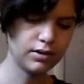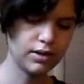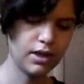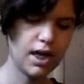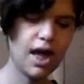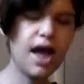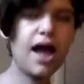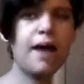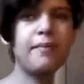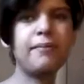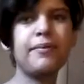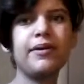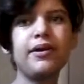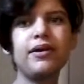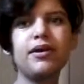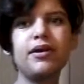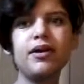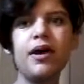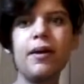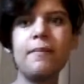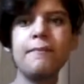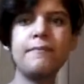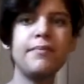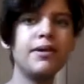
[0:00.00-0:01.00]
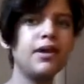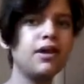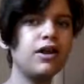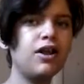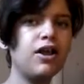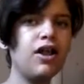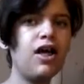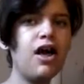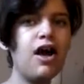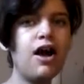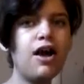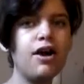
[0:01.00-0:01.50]
happy
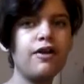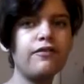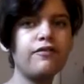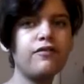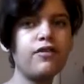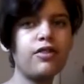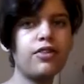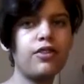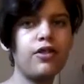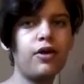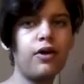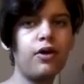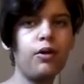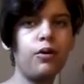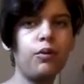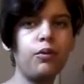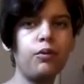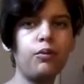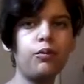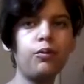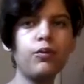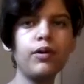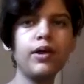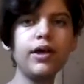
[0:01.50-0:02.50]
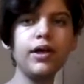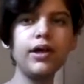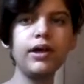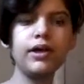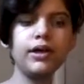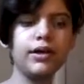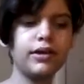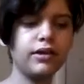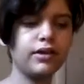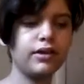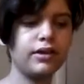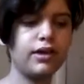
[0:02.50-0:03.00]
middle of the
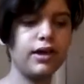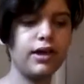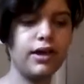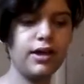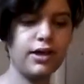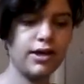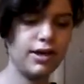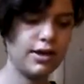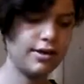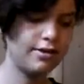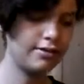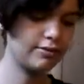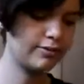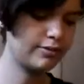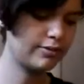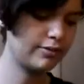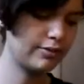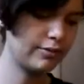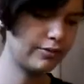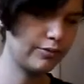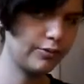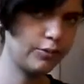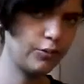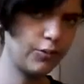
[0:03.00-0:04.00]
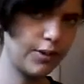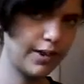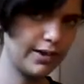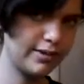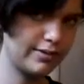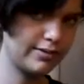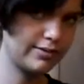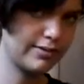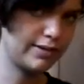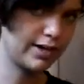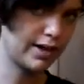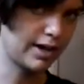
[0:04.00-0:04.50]
week. It is
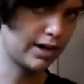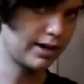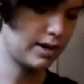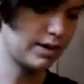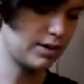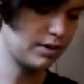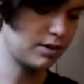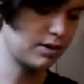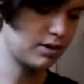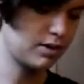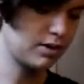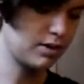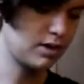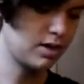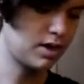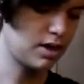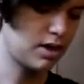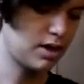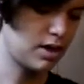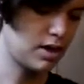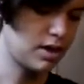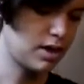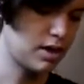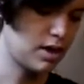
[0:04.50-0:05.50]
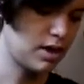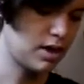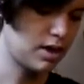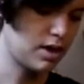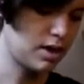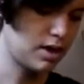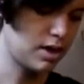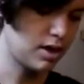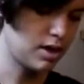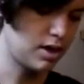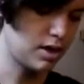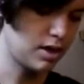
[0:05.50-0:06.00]
Wednesday.
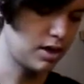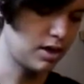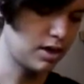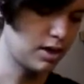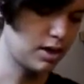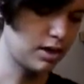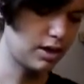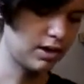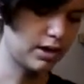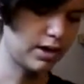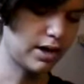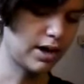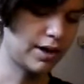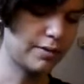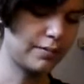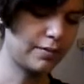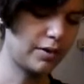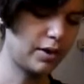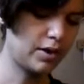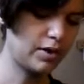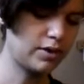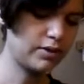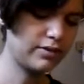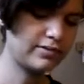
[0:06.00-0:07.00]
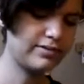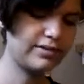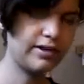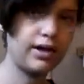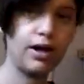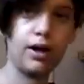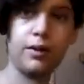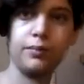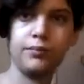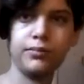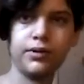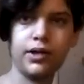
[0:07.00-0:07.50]
And I'm not going to say
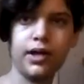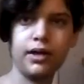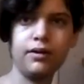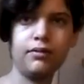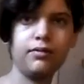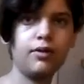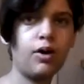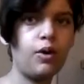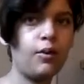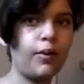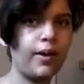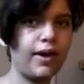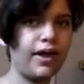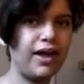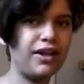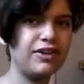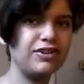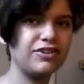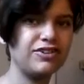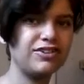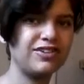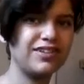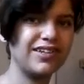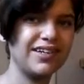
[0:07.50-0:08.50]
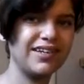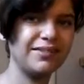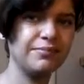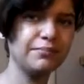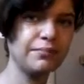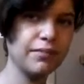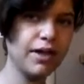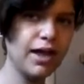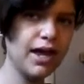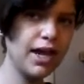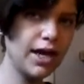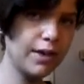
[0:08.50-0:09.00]
hump day. Oh, wait, I just did.
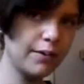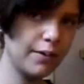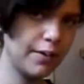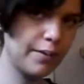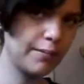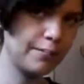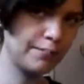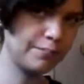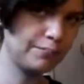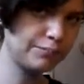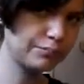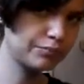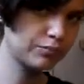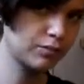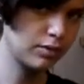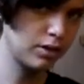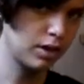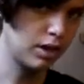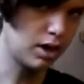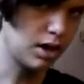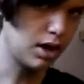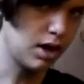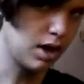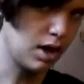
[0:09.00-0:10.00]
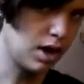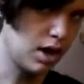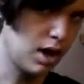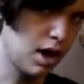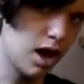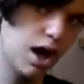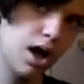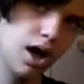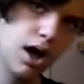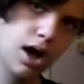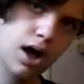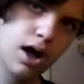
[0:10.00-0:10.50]
Anyway,
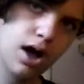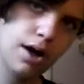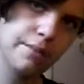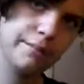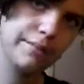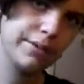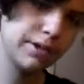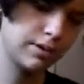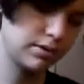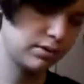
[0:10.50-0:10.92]
don't